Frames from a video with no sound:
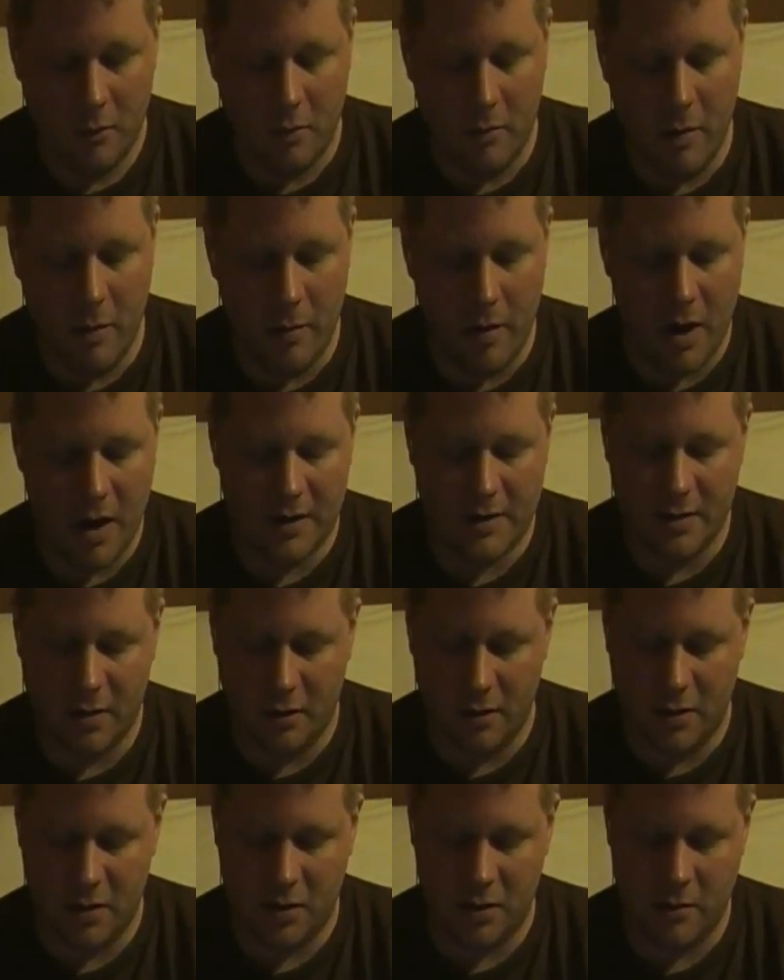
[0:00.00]
Remember I
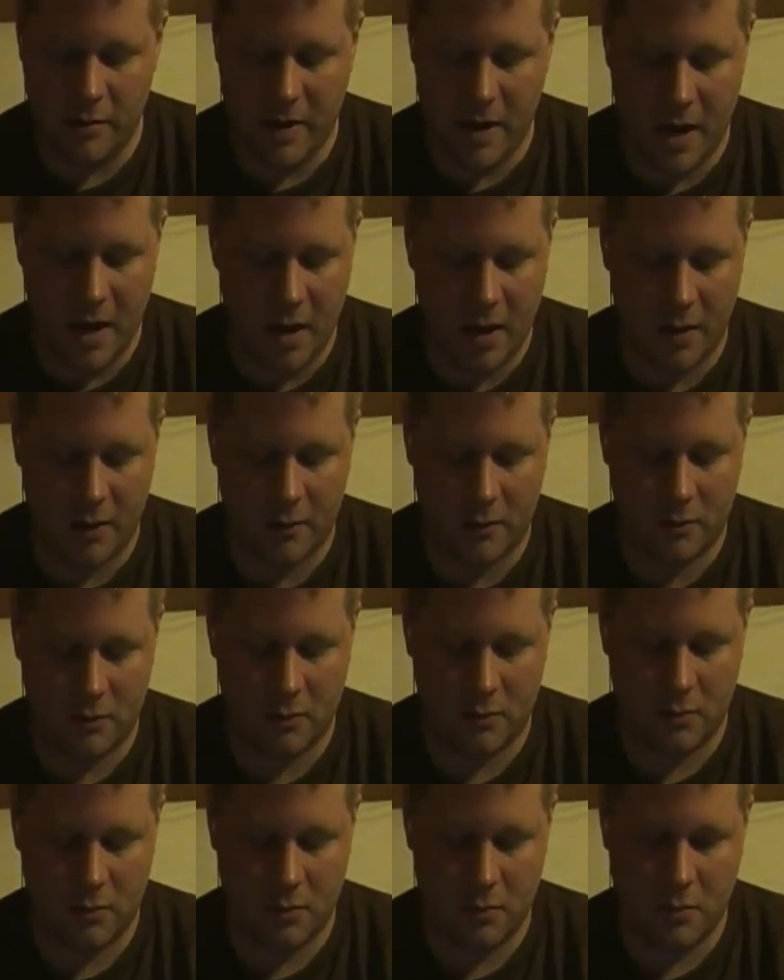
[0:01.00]
told you in the beginning,
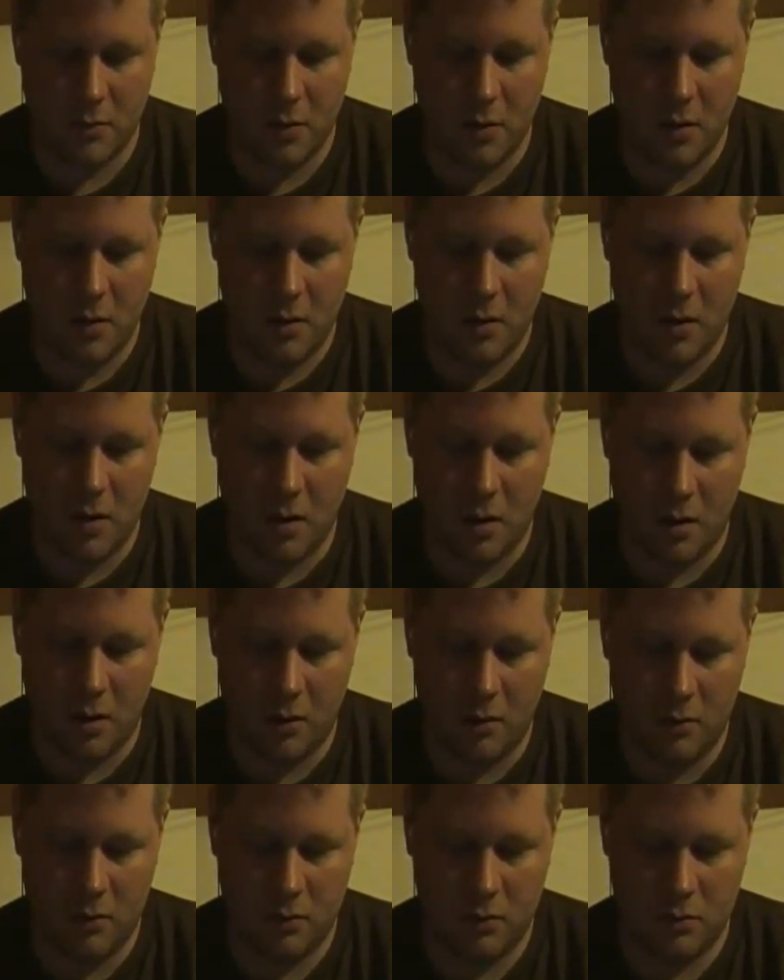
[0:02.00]
you
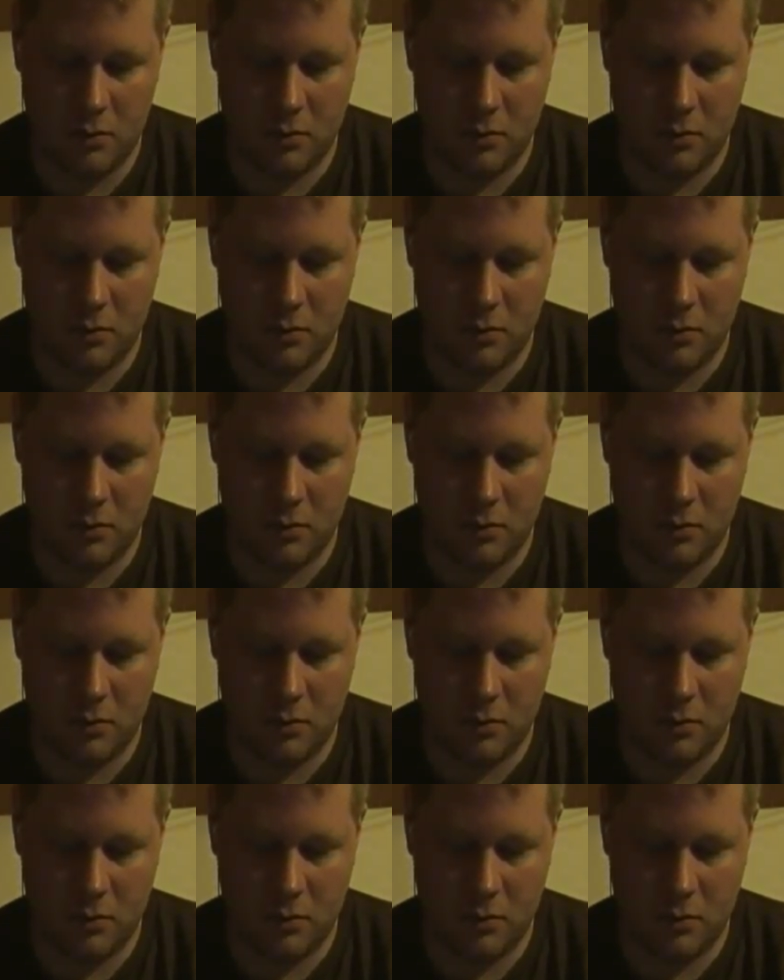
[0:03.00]
know,